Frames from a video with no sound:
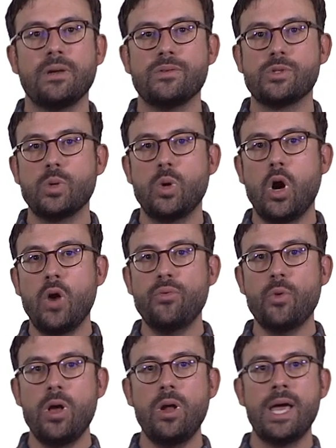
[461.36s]
So
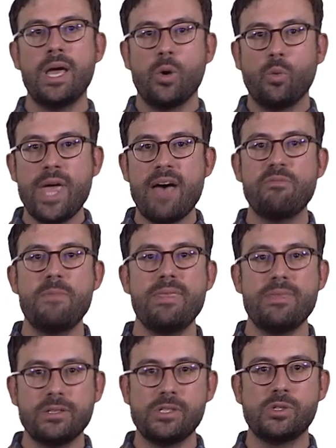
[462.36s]
overall, we have
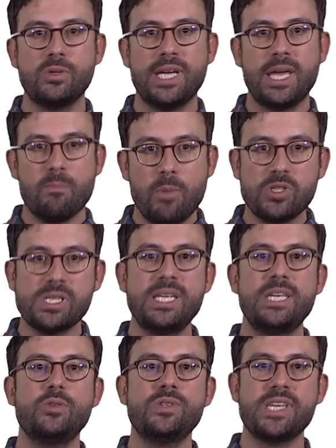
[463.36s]
methods today,
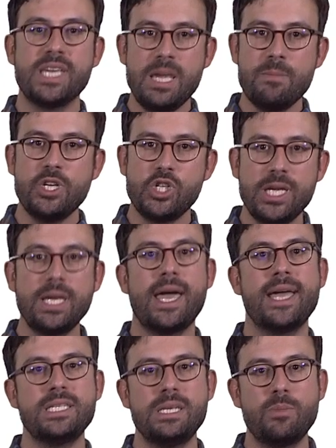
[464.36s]
mostly using imaging,
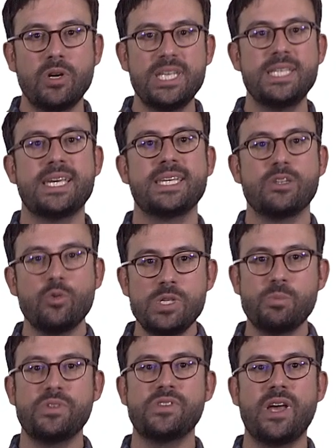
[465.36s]
antibodies, and
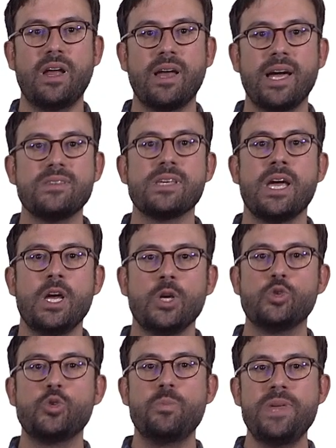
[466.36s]
CRISPR cell lines
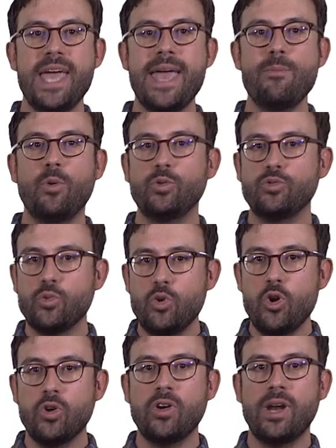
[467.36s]
to be able to
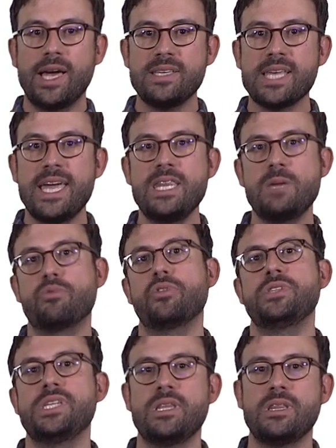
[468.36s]
localize any
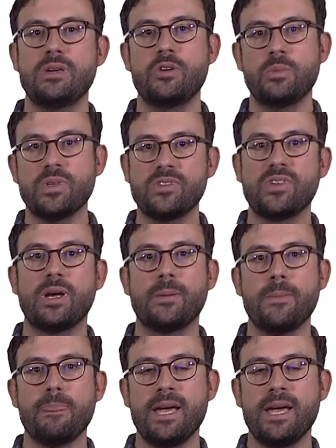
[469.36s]
protein in a human cell.